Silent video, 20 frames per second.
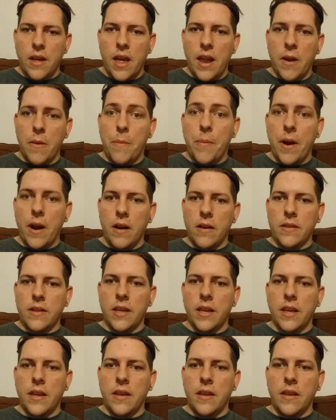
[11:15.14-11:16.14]
And
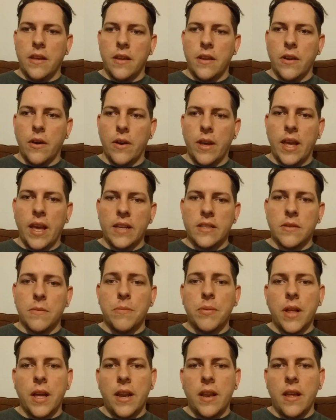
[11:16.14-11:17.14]
apparently, he
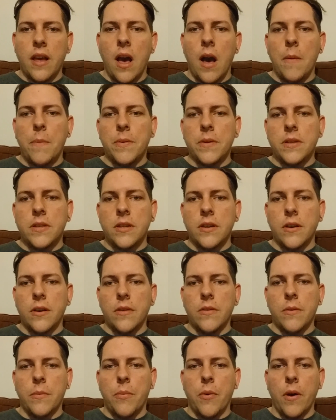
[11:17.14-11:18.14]
hasn't played it up
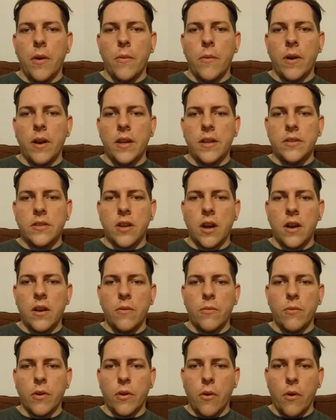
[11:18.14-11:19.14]
until the point where he
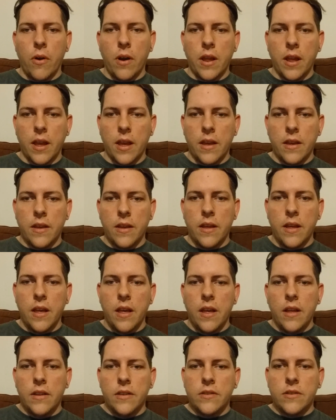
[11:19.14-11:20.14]
started recording it.
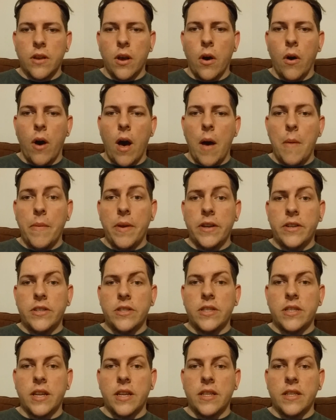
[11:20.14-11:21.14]
So I'm
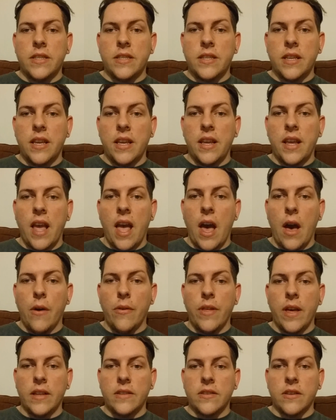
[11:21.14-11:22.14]
interested to see
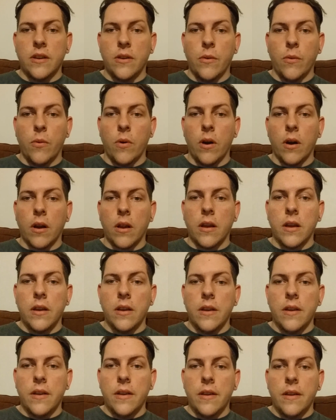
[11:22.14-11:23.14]
how that's going to work
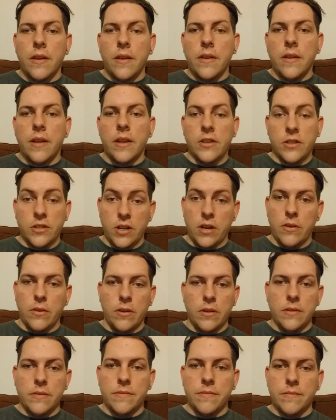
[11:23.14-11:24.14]
in
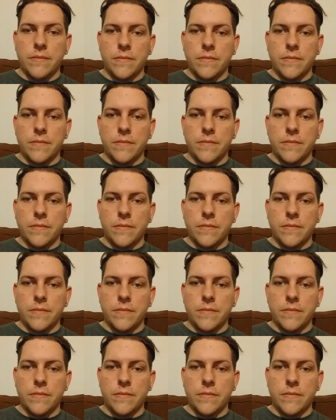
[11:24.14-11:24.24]
general.